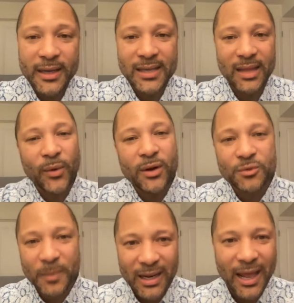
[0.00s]
is that we don't
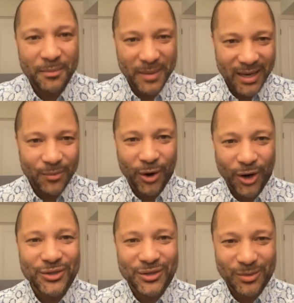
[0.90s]
spend a lot of money in
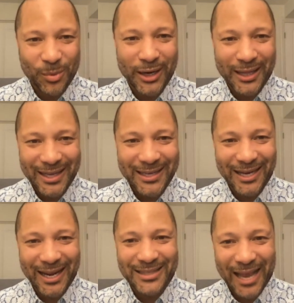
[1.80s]
regards to supporting think
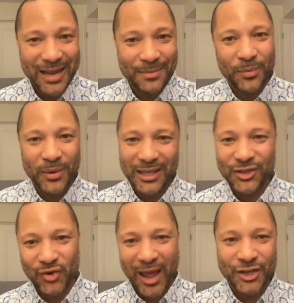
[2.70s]
tanks that come up with these
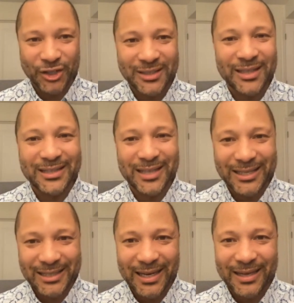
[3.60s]
strategies and these
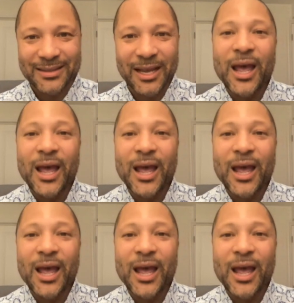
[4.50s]
ideas.